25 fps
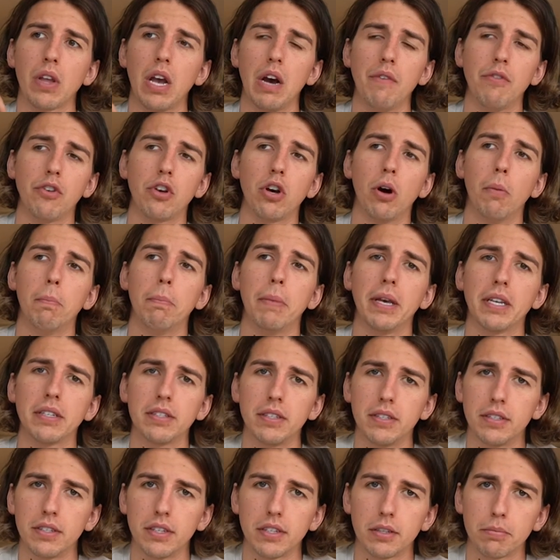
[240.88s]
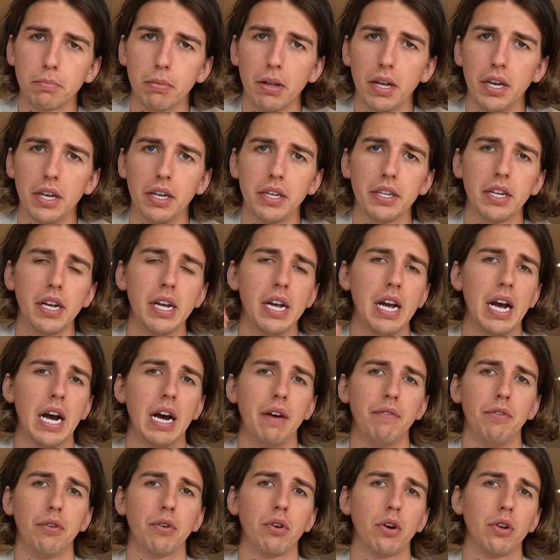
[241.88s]
Have you got mixes displayed?
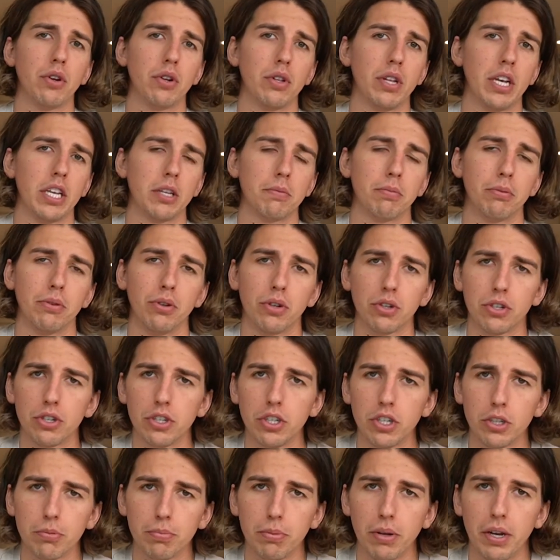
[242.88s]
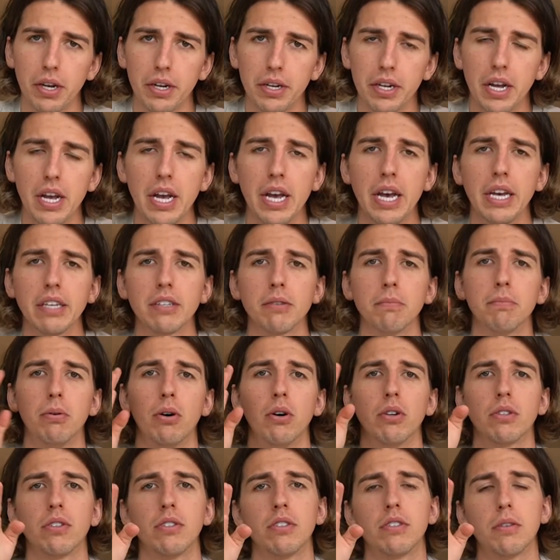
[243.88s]
Have you got your latest production displayed? It's
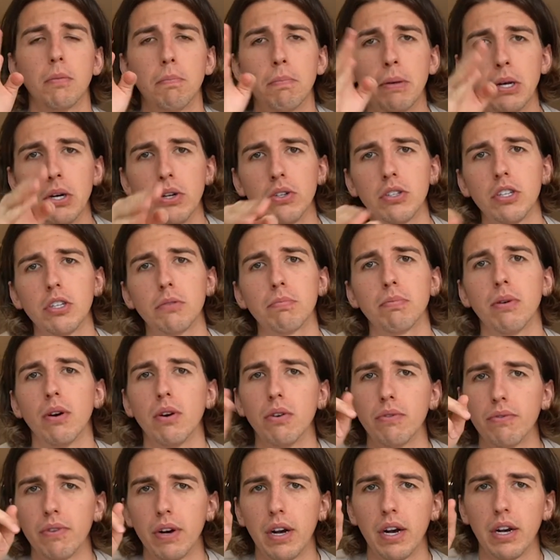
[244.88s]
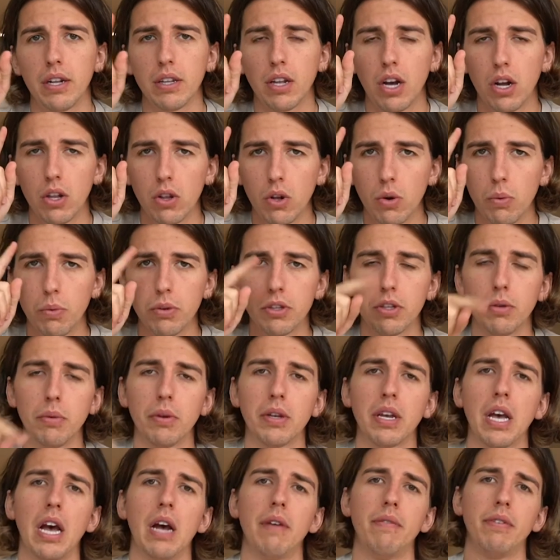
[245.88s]
important to build this profile along with
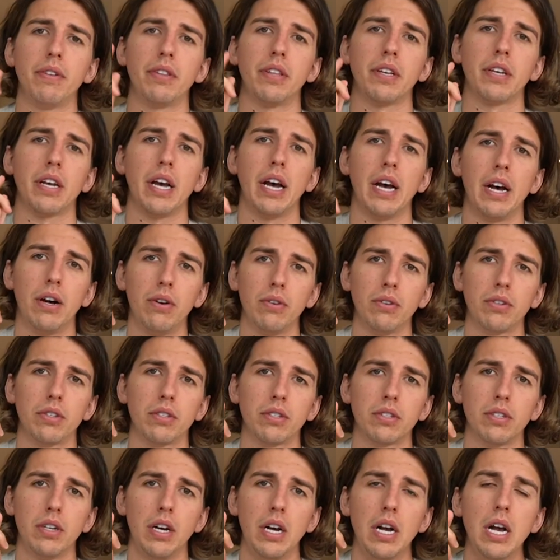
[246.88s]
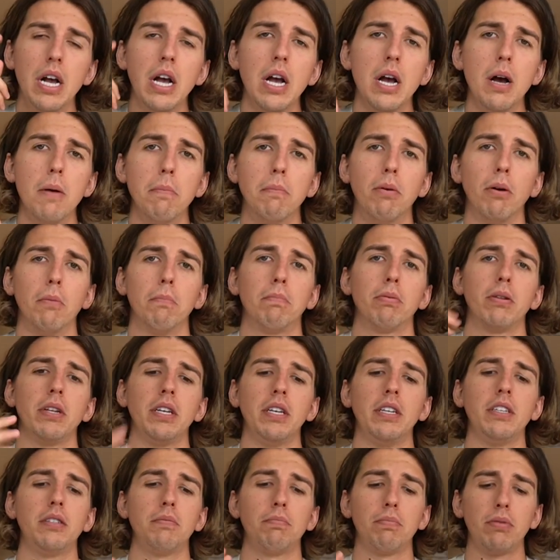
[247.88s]
doing everything else. But
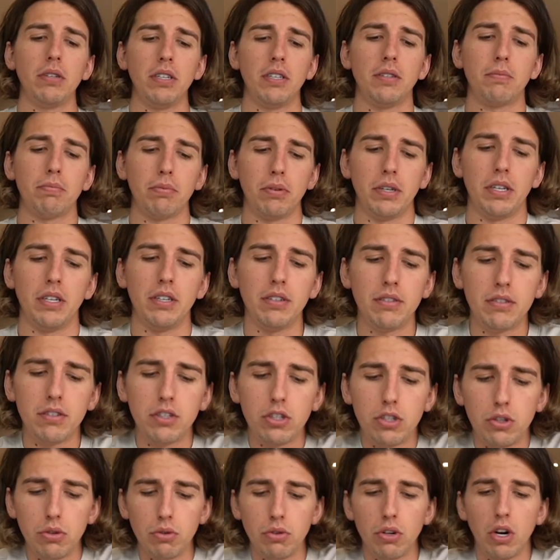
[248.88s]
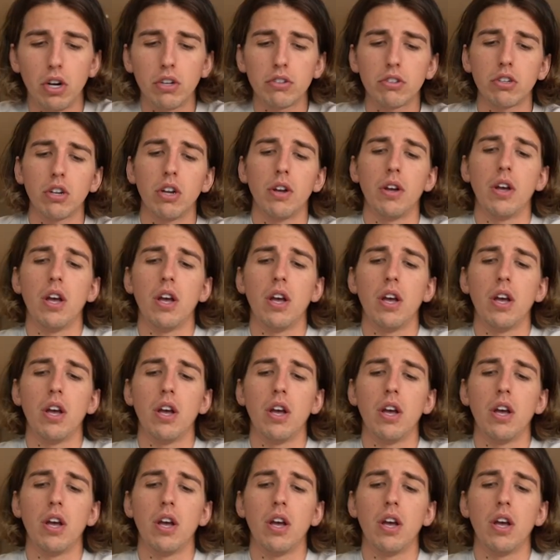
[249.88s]
please, please, please do not